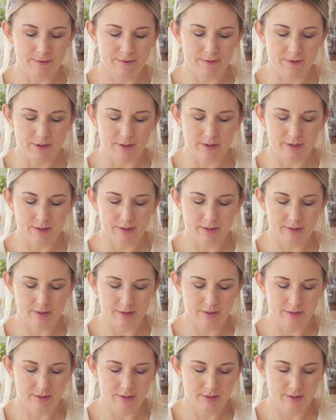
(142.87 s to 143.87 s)
for
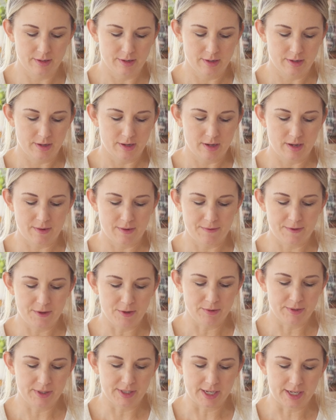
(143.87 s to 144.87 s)
a
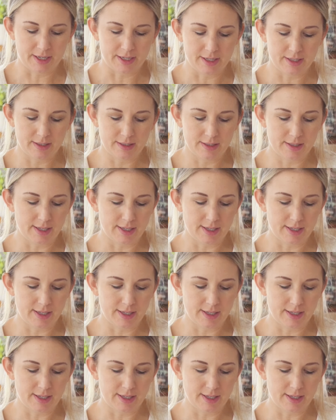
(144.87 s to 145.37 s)
few seconds.